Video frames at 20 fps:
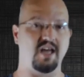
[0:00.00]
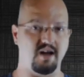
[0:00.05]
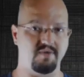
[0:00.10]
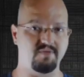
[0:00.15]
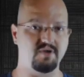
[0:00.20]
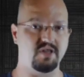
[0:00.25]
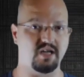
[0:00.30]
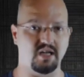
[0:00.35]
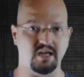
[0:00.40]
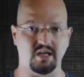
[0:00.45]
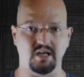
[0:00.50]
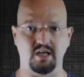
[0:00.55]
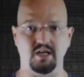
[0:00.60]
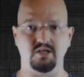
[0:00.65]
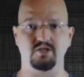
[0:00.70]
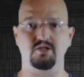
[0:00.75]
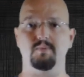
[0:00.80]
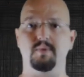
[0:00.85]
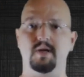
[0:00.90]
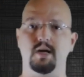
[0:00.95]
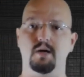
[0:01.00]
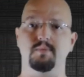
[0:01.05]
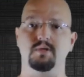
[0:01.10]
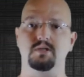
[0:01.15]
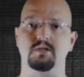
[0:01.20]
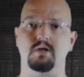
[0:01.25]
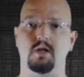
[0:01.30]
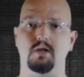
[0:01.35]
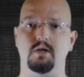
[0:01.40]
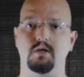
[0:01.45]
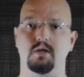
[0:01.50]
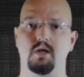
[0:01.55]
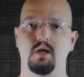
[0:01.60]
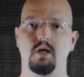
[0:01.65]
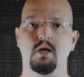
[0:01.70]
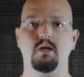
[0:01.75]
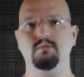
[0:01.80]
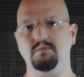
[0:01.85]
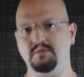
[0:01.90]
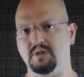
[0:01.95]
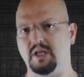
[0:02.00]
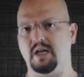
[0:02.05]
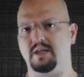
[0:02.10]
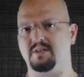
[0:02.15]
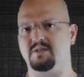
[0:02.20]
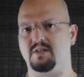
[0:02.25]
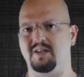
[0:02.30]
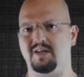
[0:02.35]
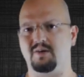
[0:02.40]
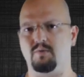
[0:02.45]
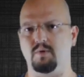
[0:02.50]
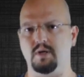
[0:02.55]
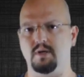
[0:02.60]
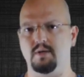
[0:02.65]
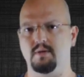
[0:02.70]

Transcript: everything it needs to become a solid, yet it's a liquid.